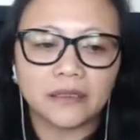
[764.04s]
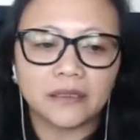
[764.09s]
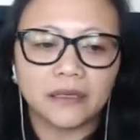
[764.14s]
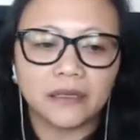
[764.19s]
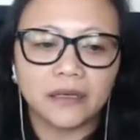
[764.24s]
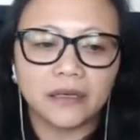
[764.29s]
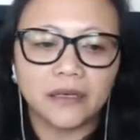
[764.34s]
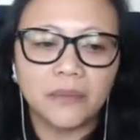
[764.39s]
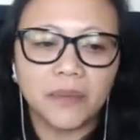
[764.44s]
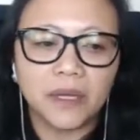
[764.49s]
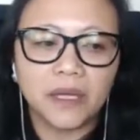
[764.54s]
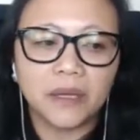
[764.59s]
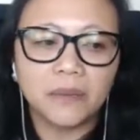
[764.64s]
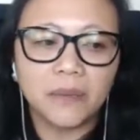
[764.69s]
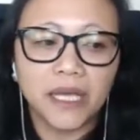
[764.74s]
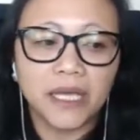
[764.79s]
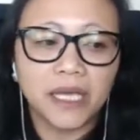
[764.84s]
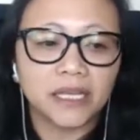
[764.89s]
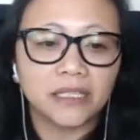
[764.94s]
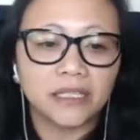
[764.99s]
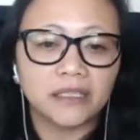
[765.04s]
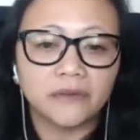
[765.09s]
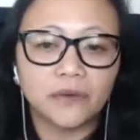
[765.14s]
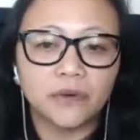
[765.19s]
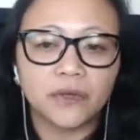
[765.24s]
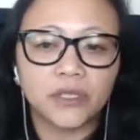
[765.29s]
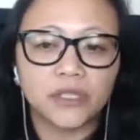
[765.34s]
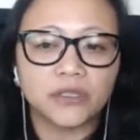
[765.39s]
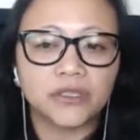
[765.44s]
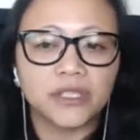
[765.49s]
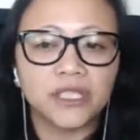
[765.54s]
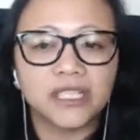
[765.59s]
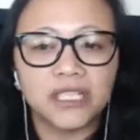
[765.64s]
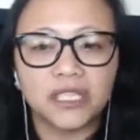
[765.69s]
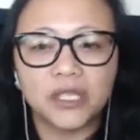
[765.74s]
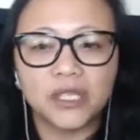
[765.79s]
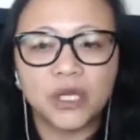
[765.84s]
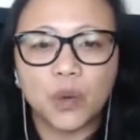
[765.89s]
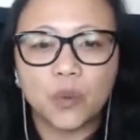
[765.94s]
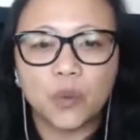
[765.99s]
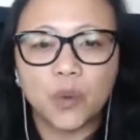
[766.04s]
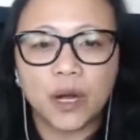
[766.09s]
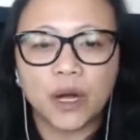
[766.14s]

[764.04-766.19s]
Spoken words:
he may get divorced because he didn't know